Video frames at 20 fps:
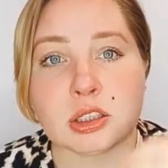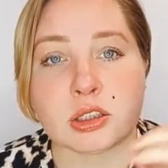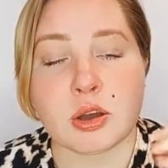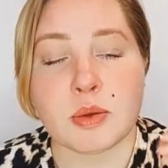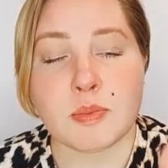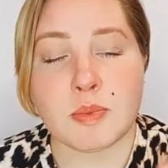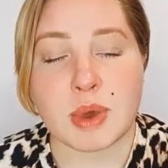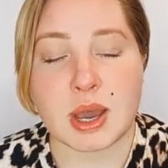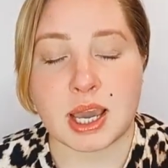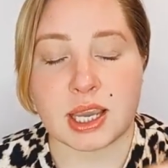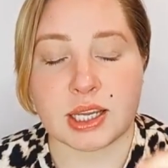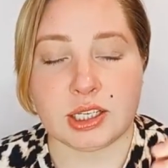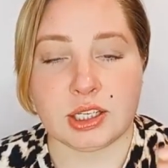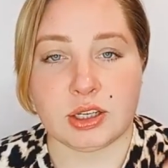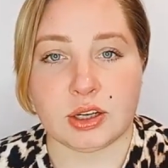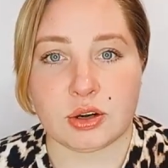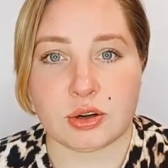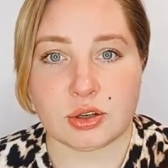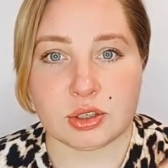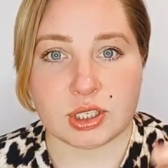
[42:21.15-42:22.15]
combine
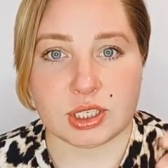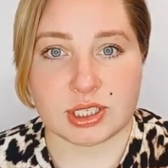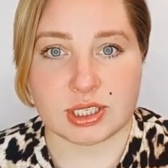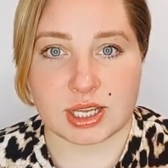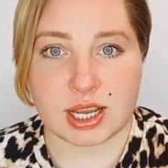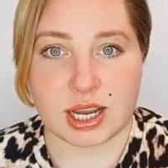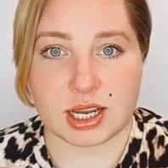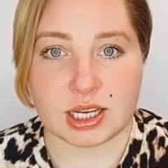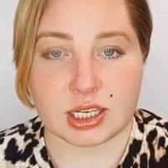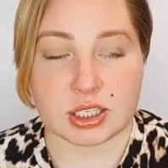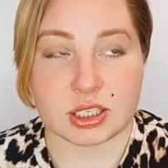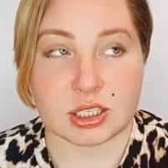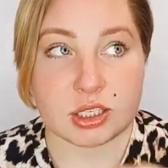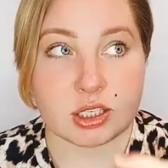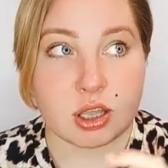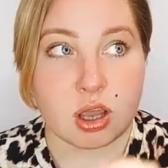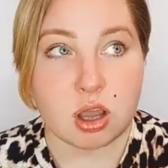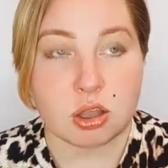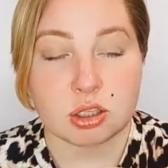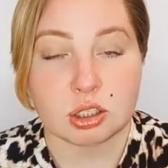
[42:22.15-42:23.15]
your desires.
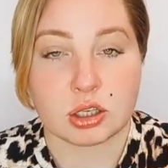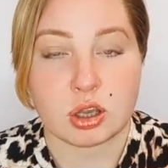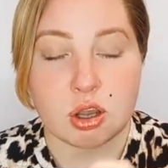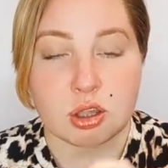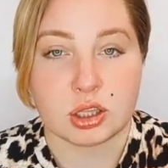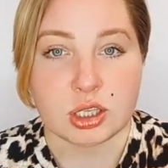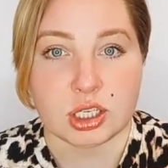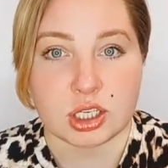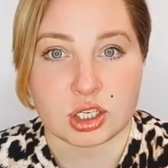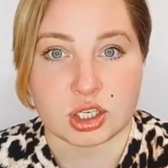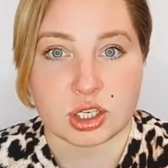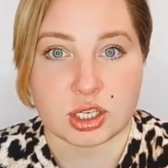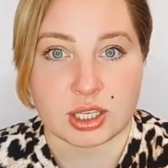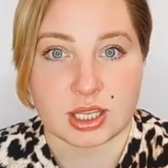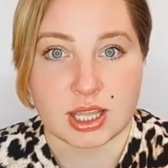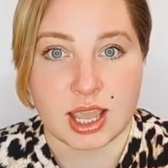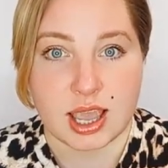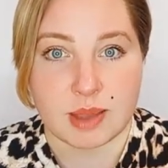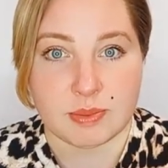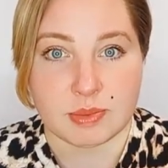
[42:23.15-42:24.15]
Don't condition
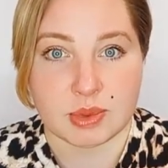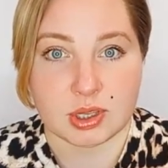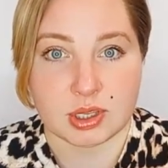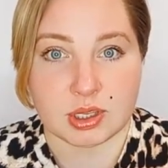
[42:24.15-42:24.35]
them,